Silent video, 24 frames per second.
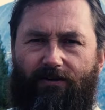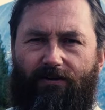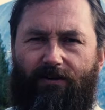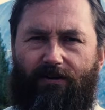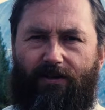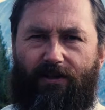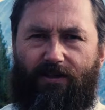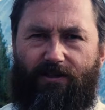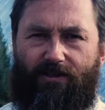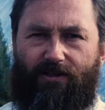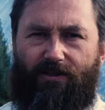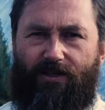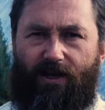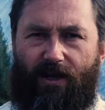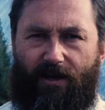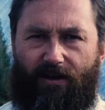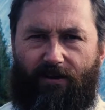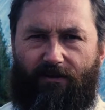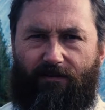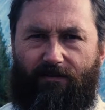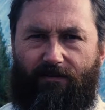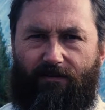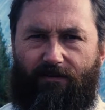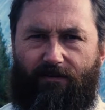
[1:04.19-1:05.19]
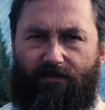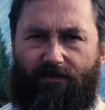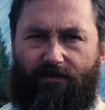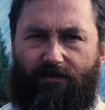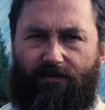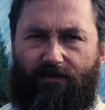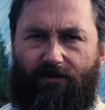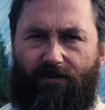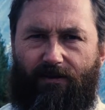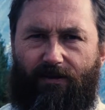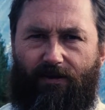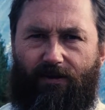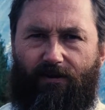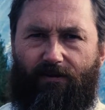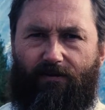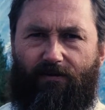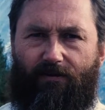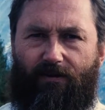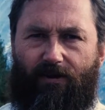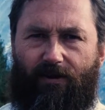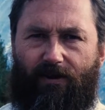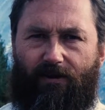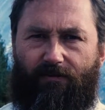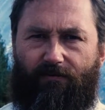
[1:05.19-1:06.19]
on the inside.
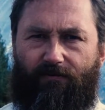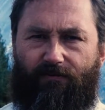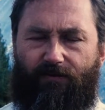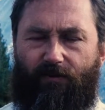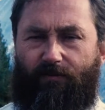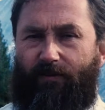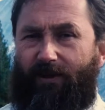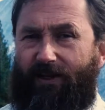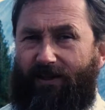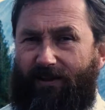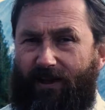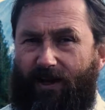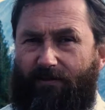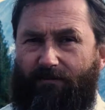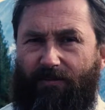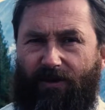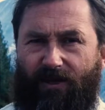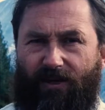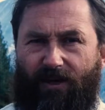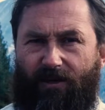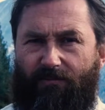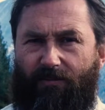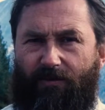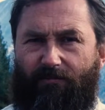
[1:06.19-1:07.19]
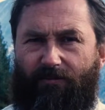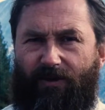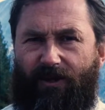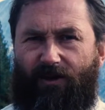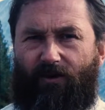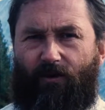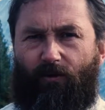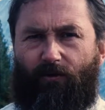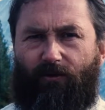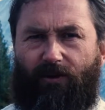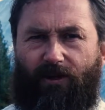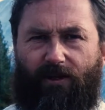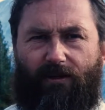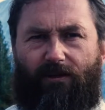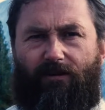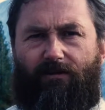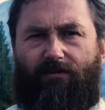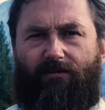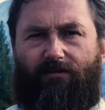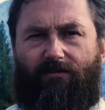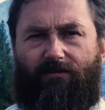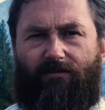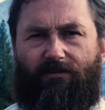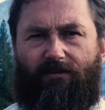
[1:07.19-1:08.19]
For me, that became a big old deal,
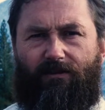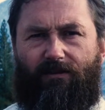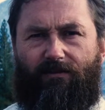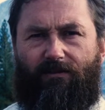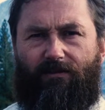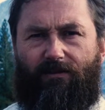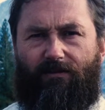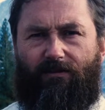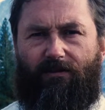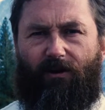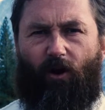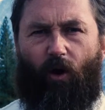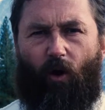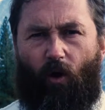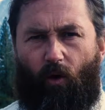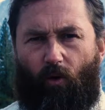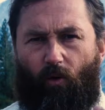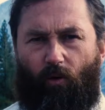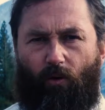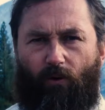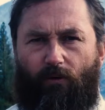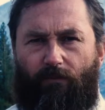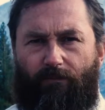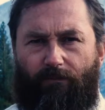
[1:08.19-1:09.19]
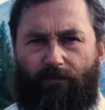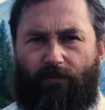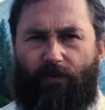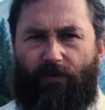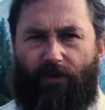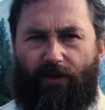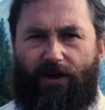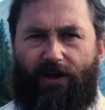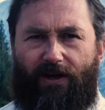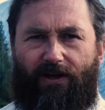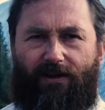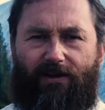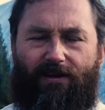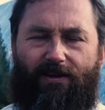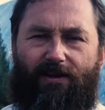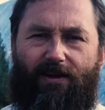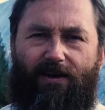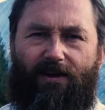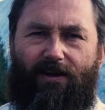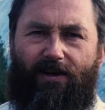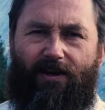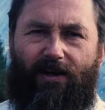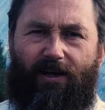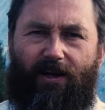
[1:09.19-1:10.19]
a whole thing.
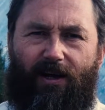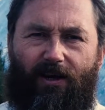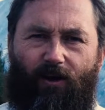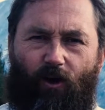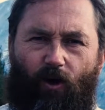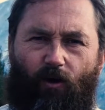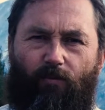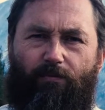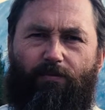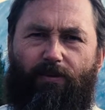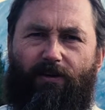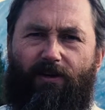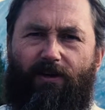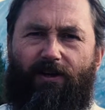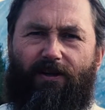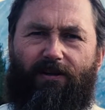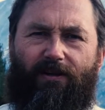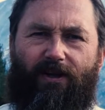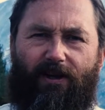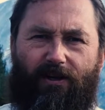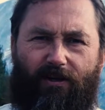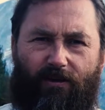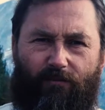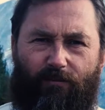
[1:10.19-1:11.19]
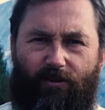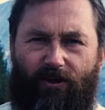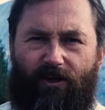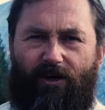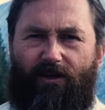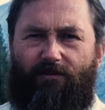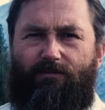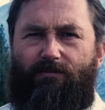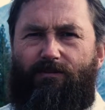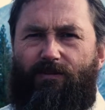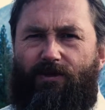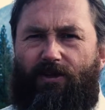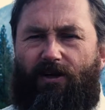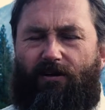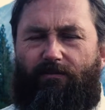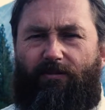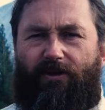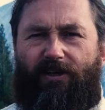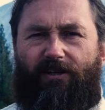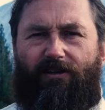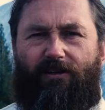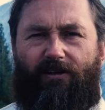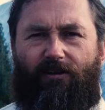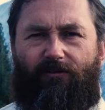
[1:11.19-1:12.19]
And I hope that could become a
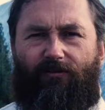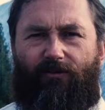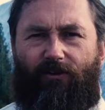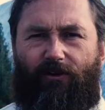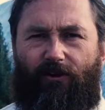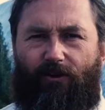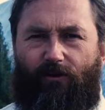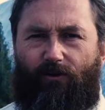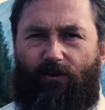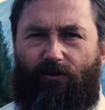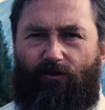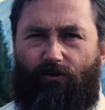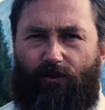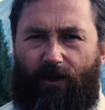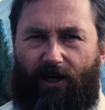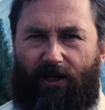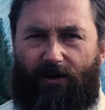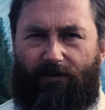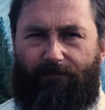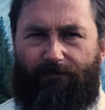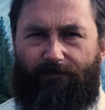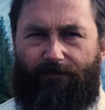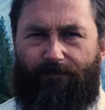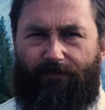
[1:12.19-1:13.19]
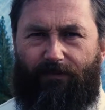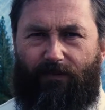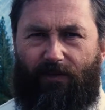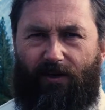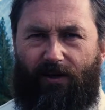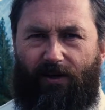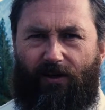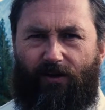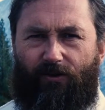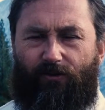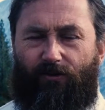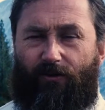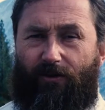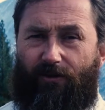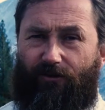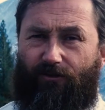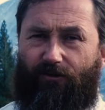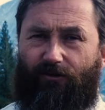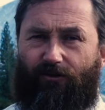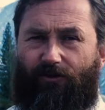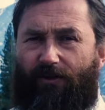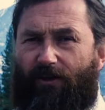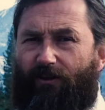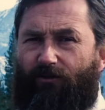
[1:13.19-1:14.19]
big deal for you as well. So this
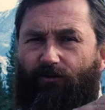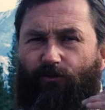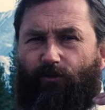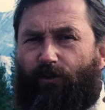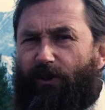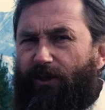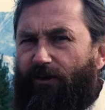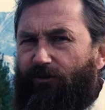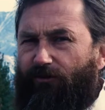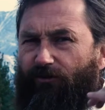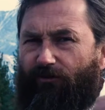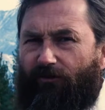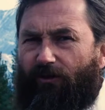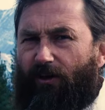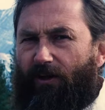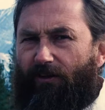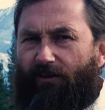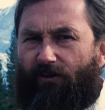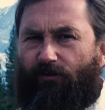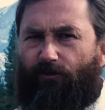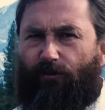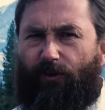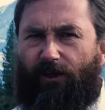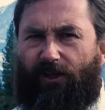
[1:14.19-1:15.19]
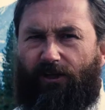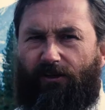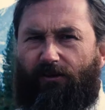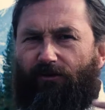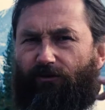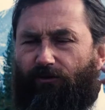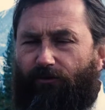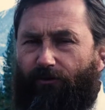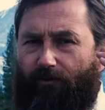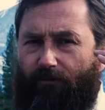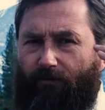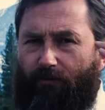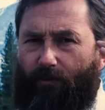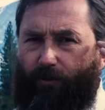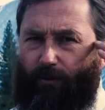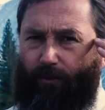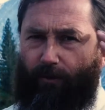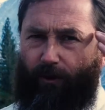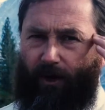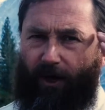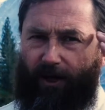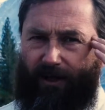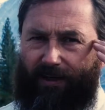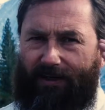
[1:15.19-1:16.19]
is this week's and this weekend's
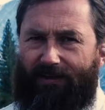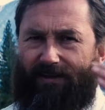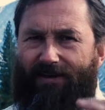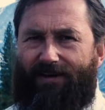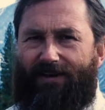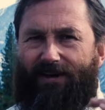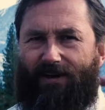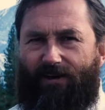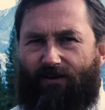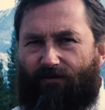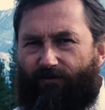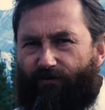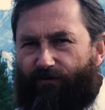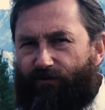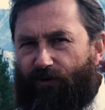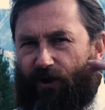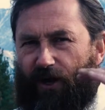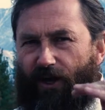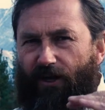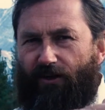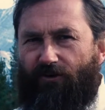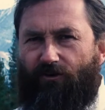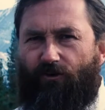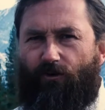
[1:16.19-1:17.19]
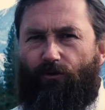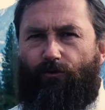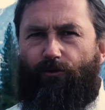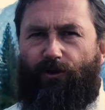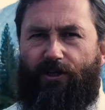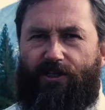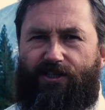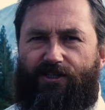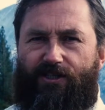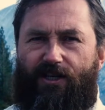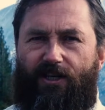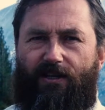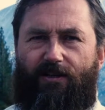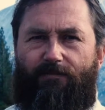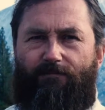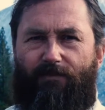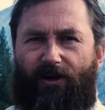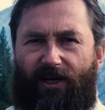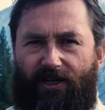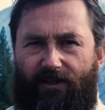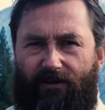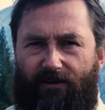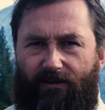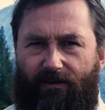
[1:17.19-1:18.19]
thought. Find your reset
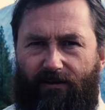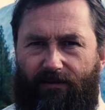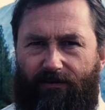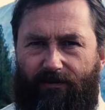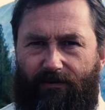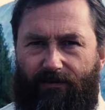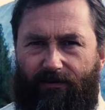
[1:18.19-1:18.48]
button.